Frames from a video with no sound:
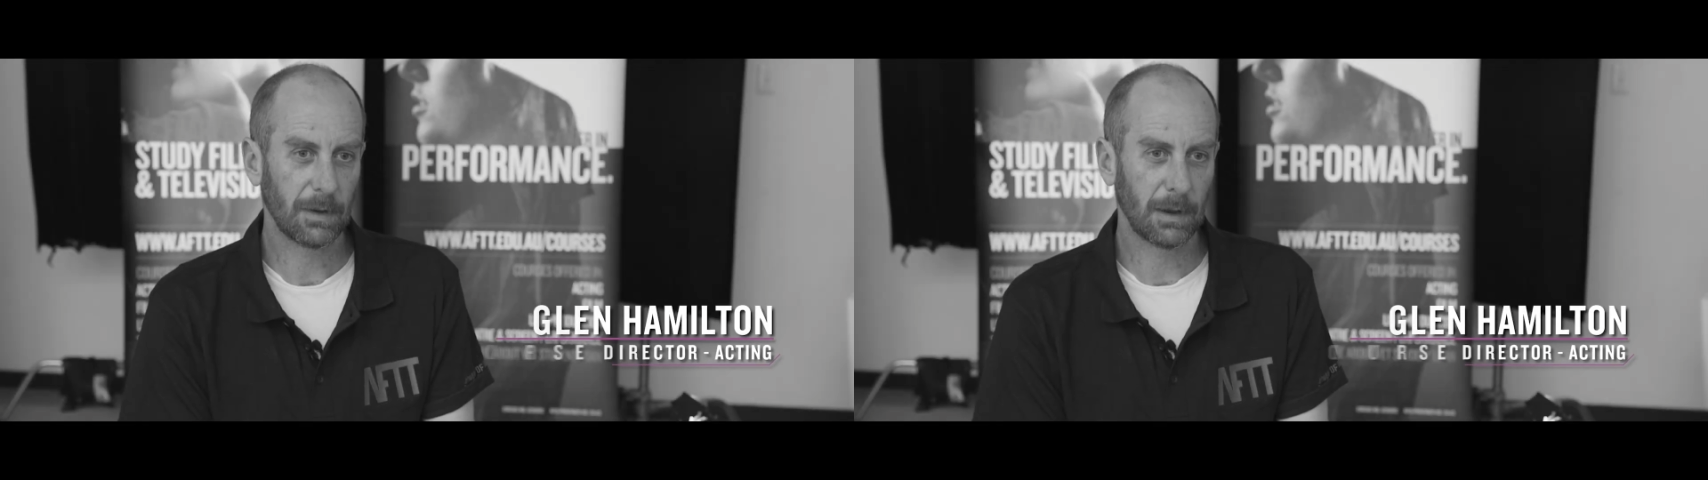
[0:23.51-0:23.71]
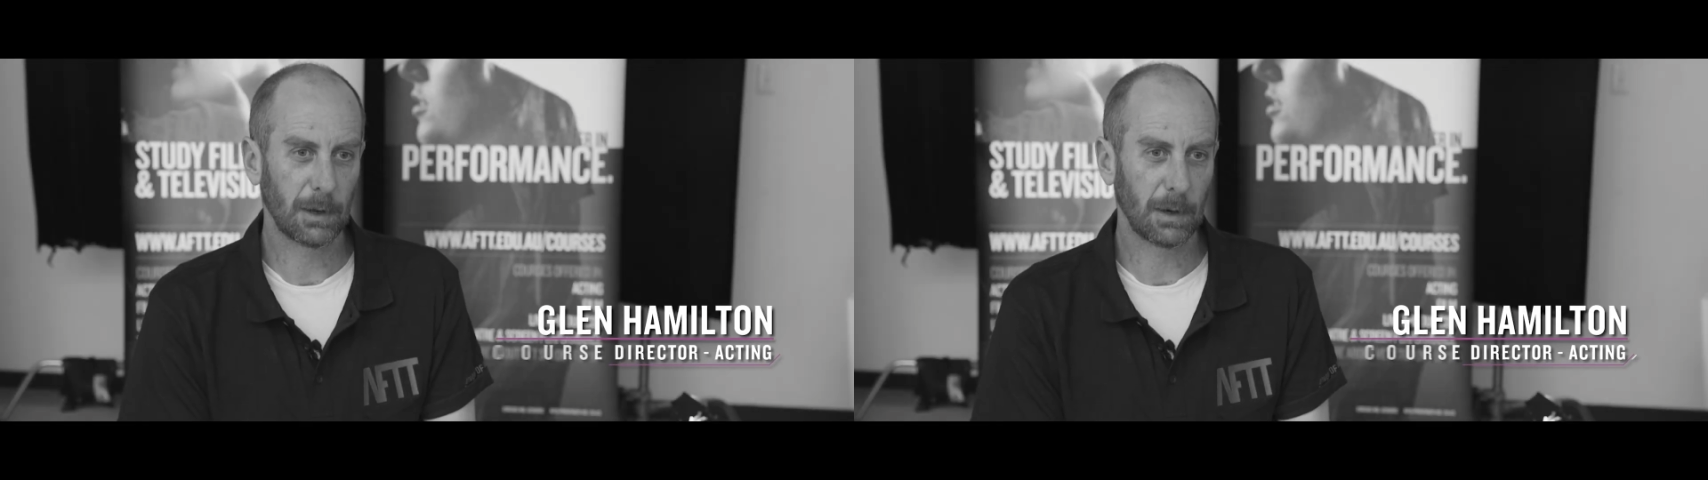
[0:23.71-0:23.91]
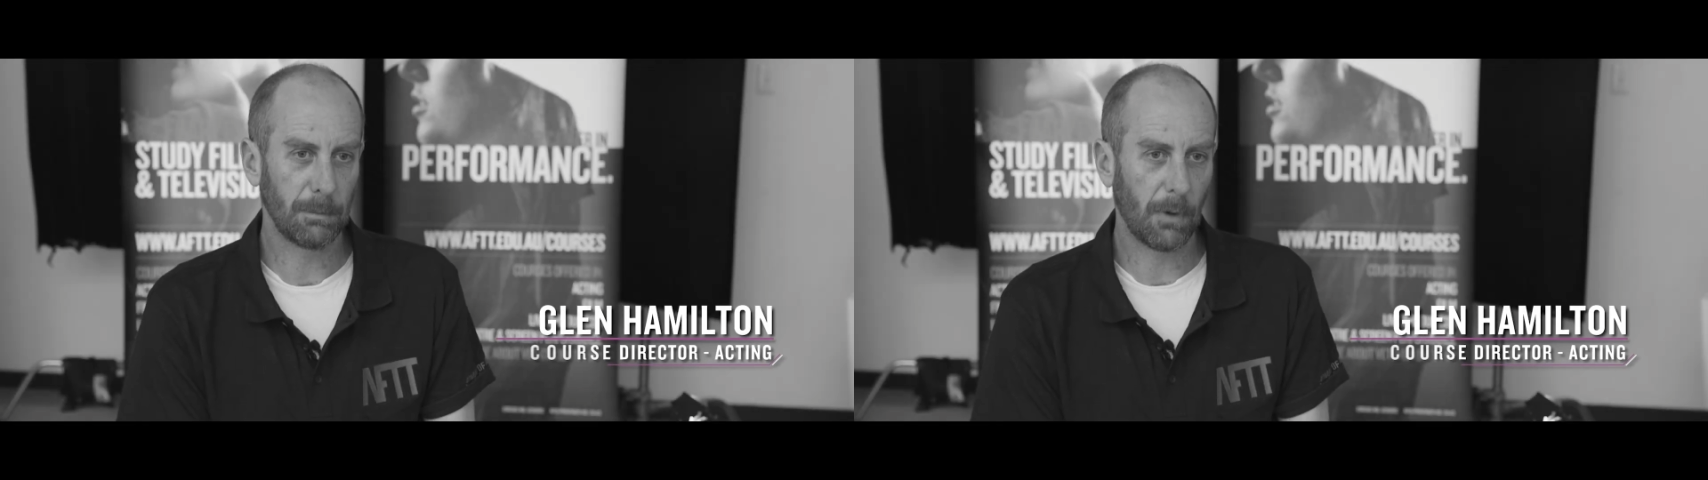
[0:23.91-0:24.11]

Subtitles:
little